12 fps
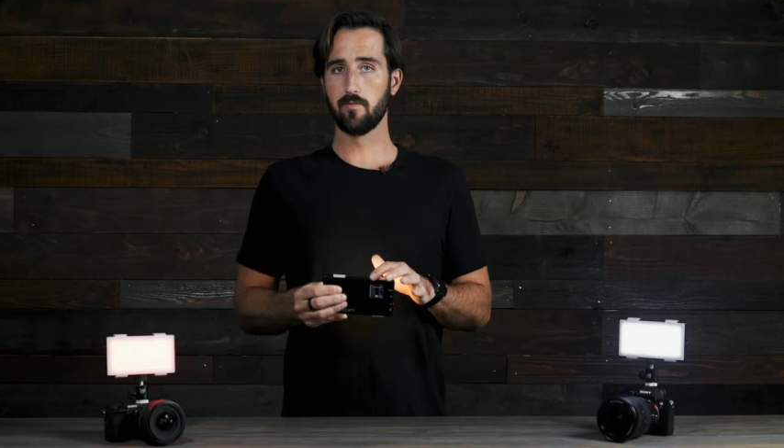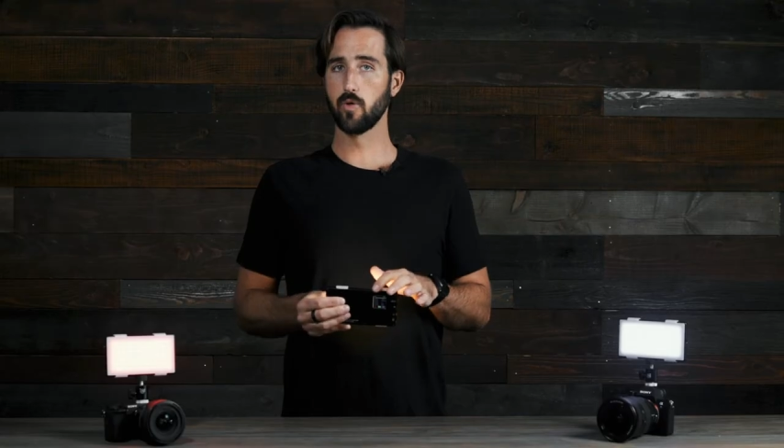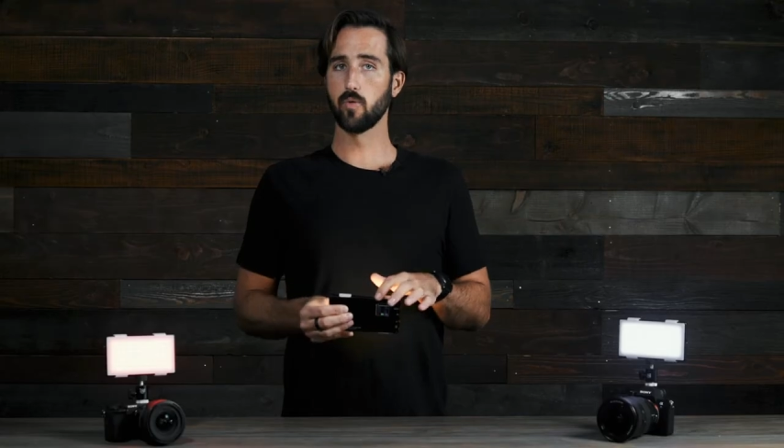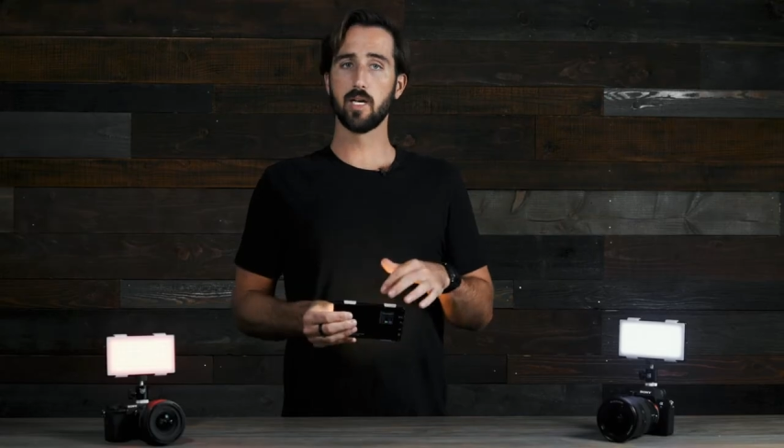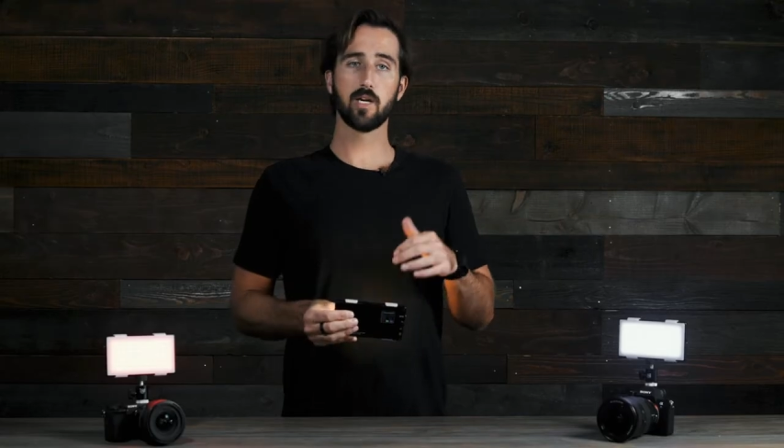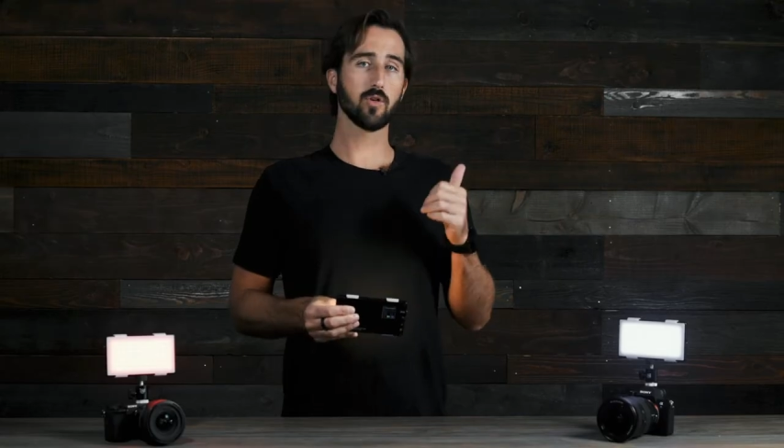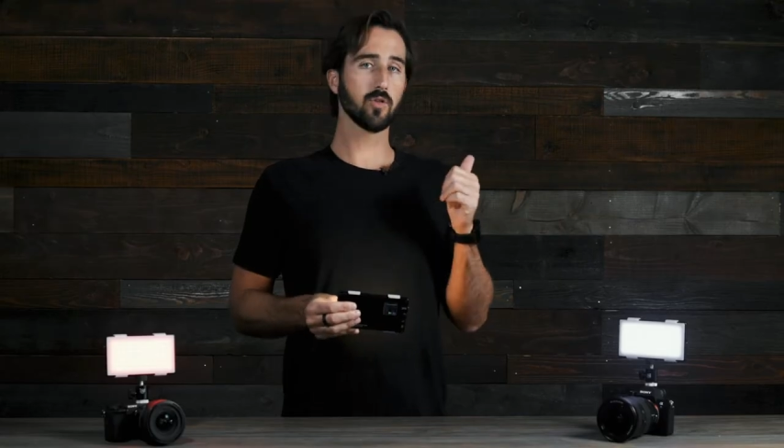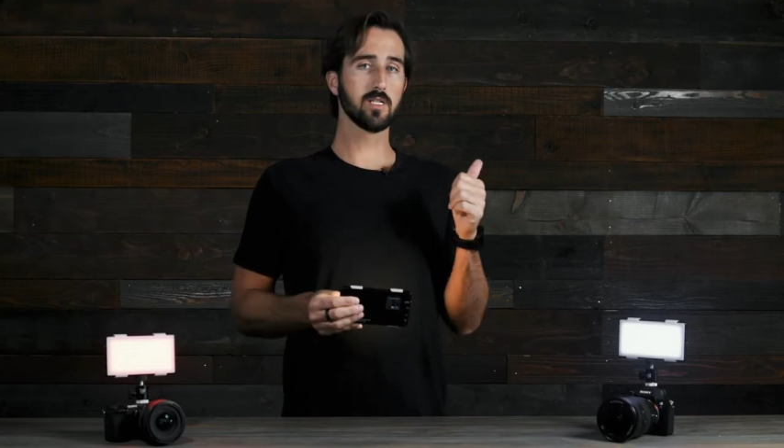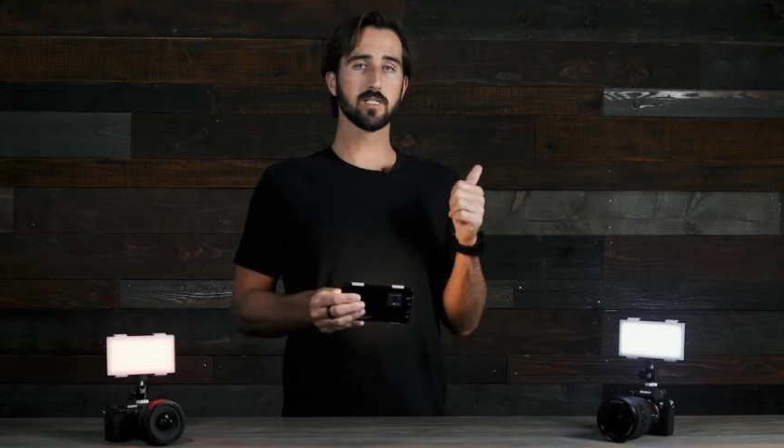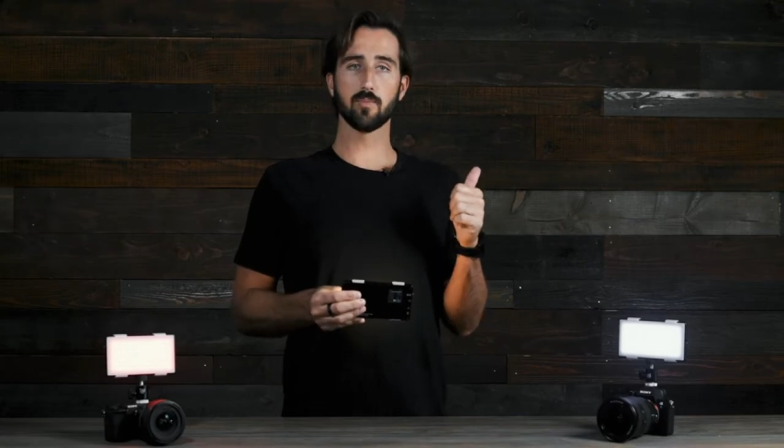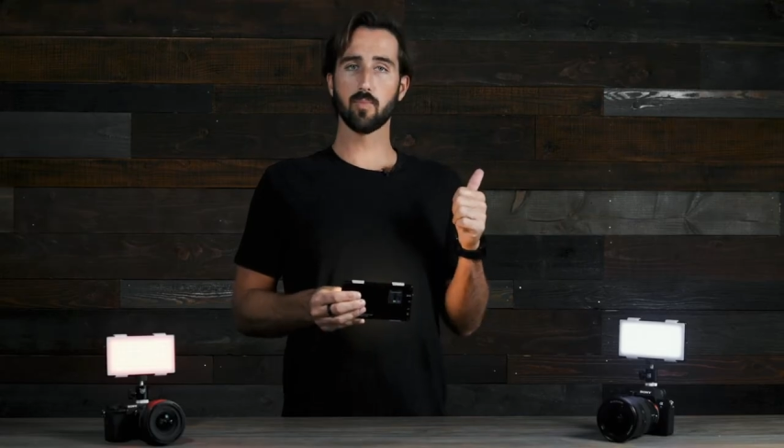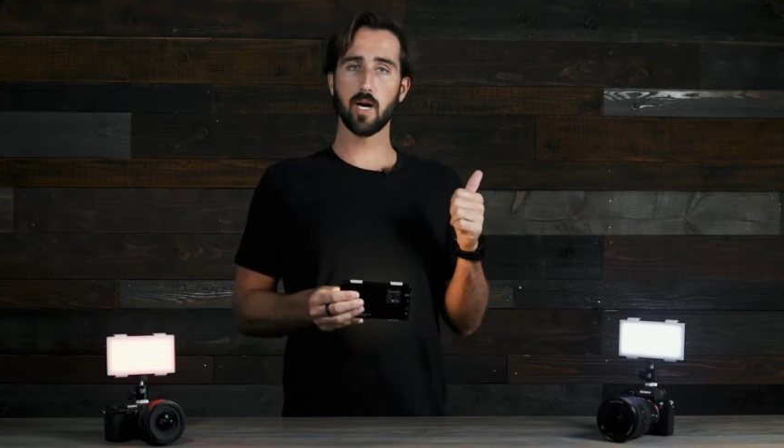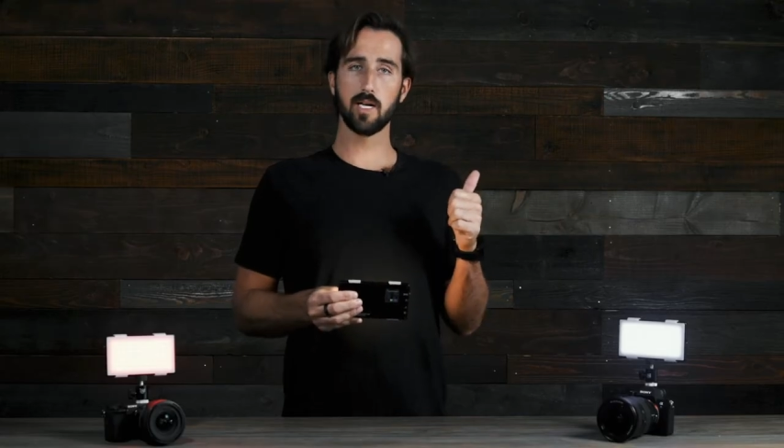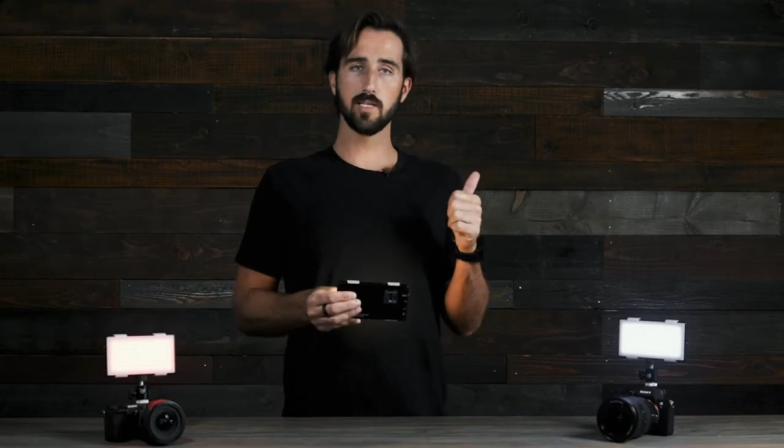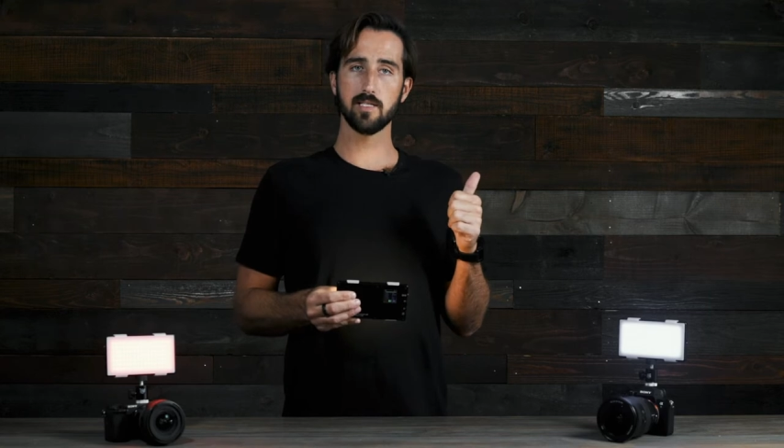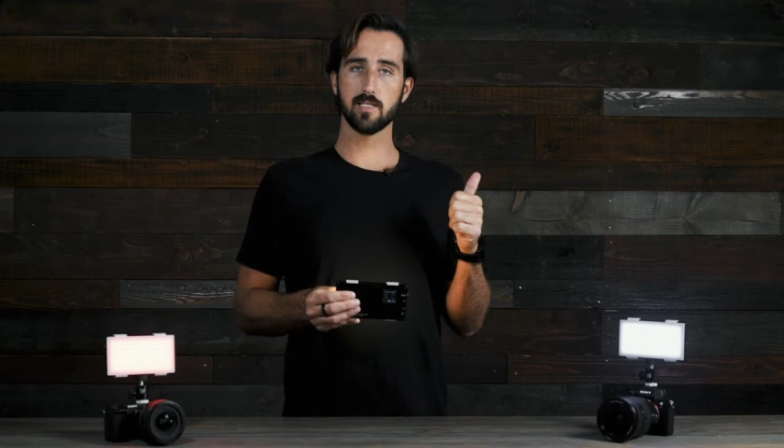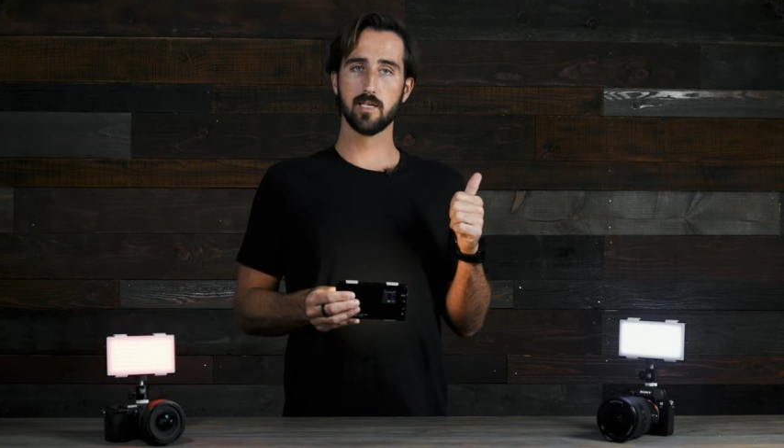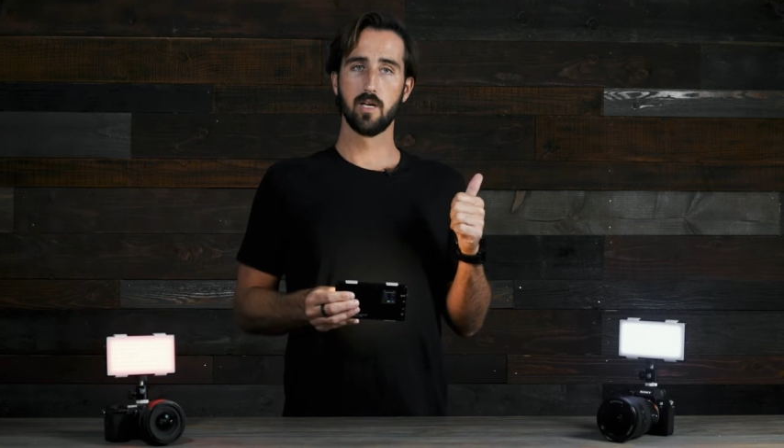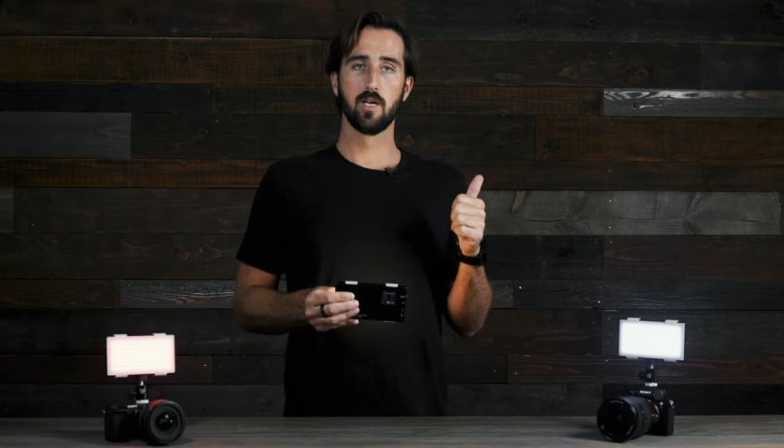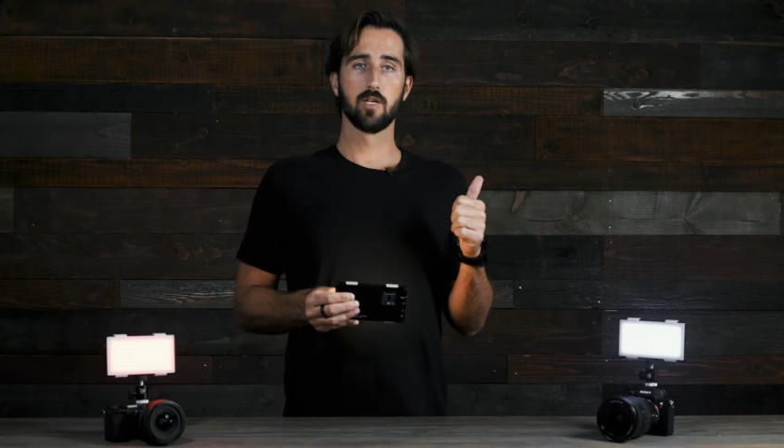If you increase the brightness,